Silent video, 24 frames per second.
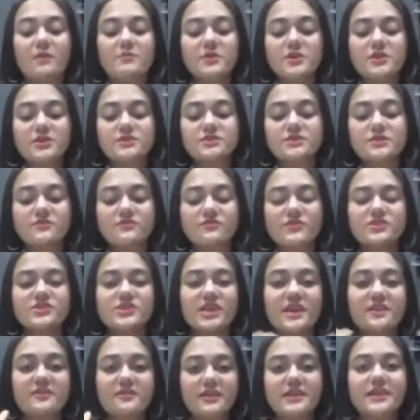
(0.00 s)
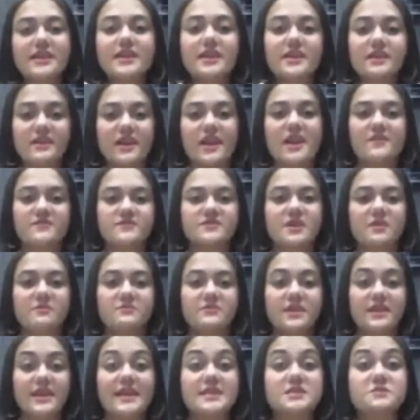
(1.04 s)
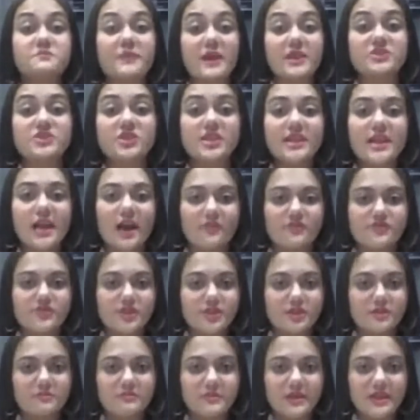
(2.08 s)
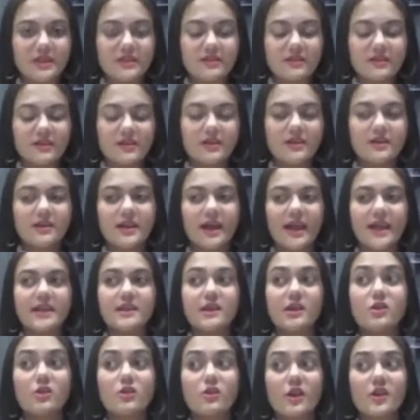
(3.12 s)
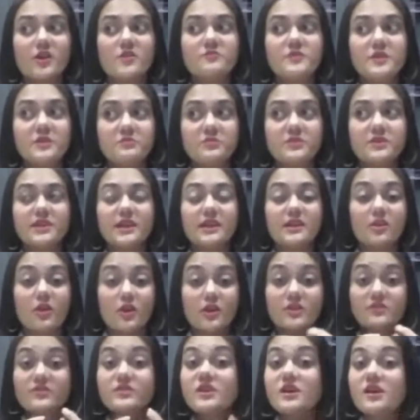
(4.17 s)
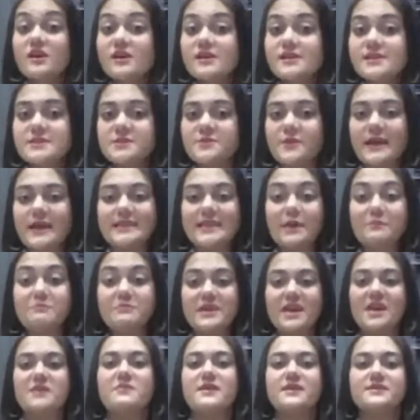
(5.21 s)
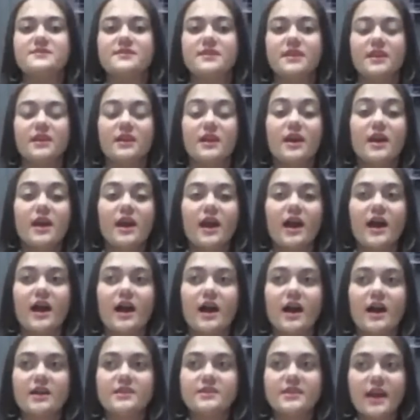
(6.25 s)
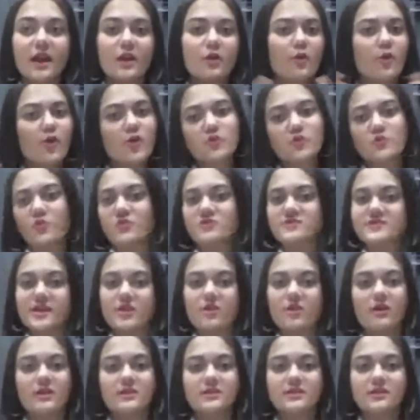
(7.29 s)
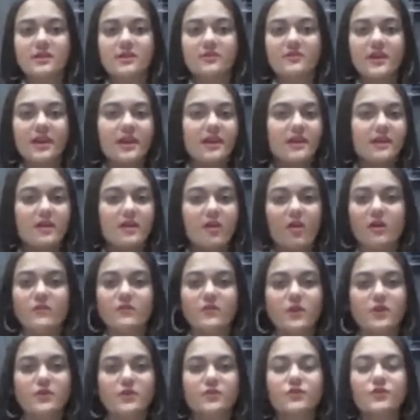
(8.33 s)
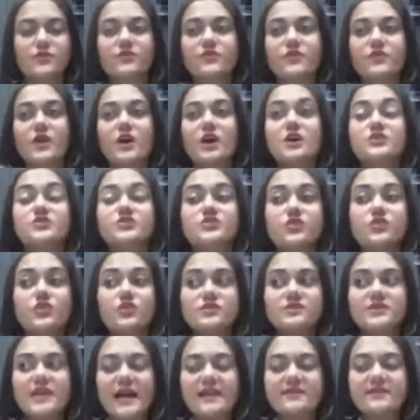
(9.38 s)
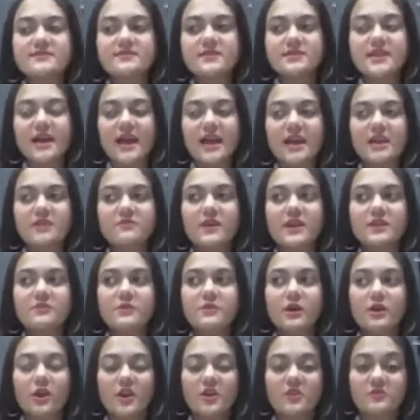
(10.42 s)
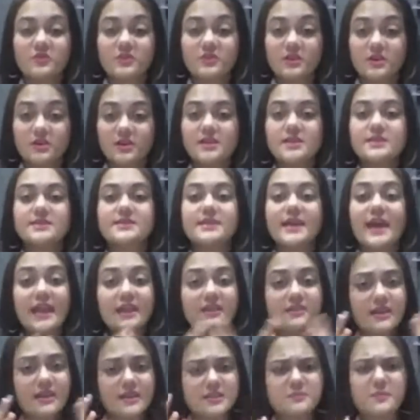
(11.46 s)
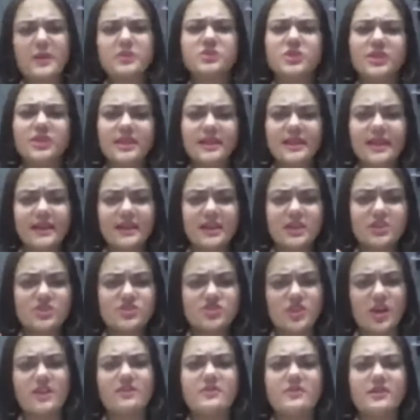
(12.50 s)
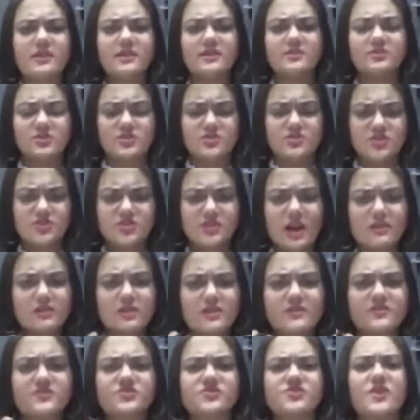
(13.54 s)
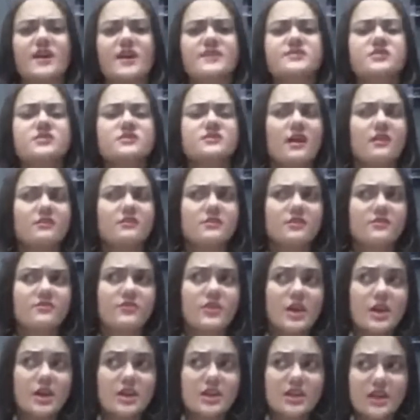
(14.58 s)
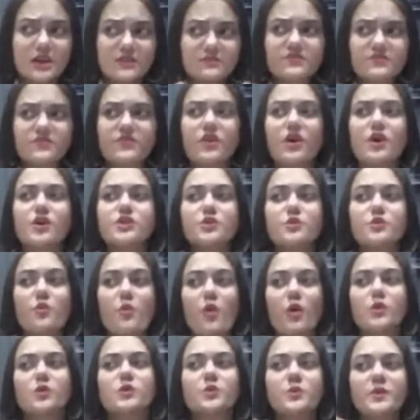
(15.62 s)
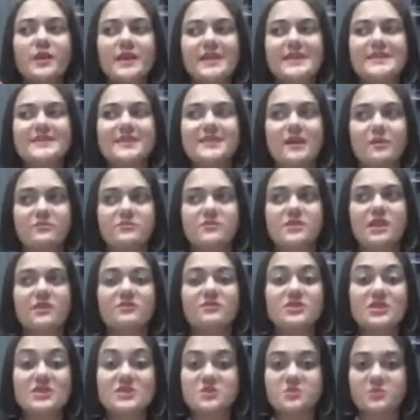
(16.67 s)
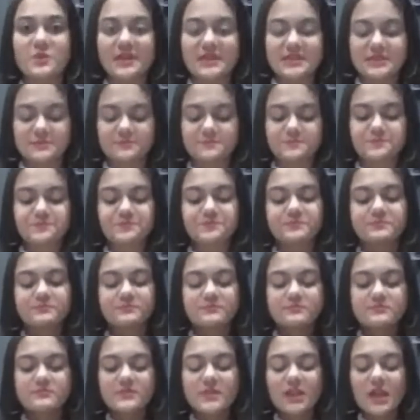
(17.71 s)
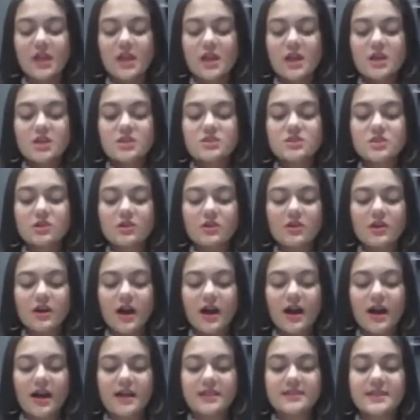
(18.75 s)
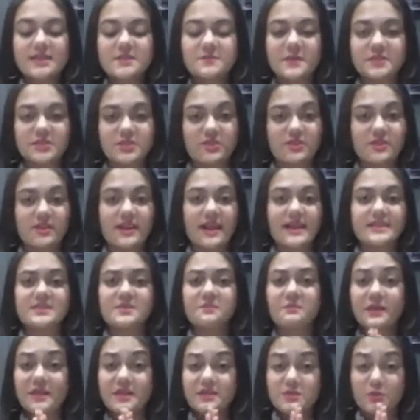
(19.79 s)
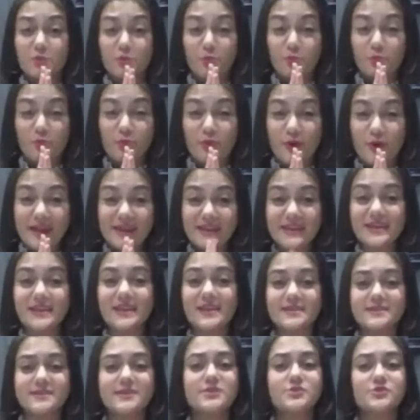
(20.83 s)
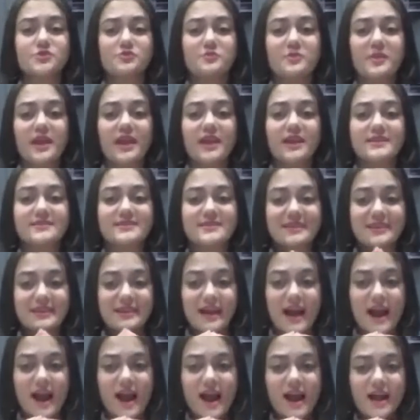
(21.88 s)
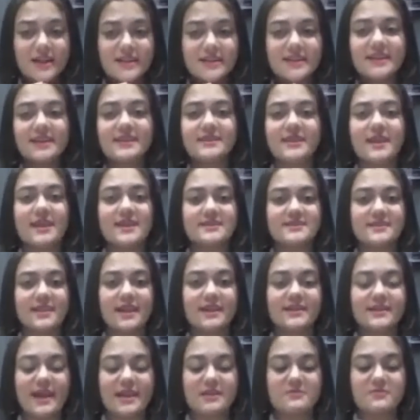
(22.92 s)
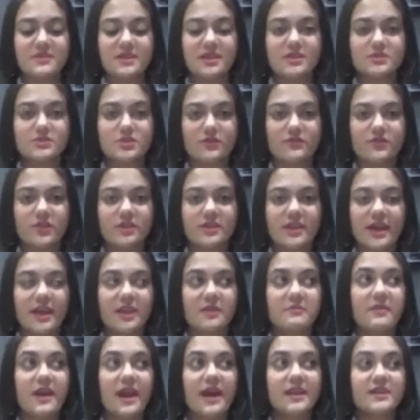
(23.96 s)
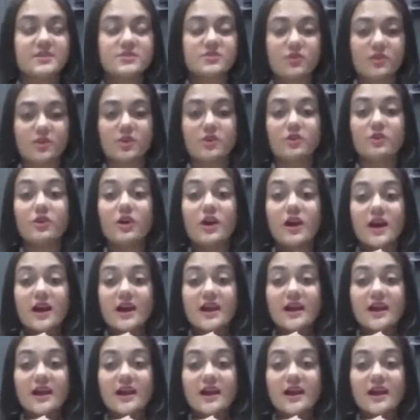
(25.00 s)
because of which I really crave something, especially after a meal, right? And a lot of people, a lot of girls, while they're PMSing, their hormones are all the way on the roof. So that's the time that a lot of girls, and especially like in general, just out of stress, just out of comfort, you want to eat something which is sweet. So this particular recipe is very easy to make. It hardly takes like 10 minutes of your time, and it's gonna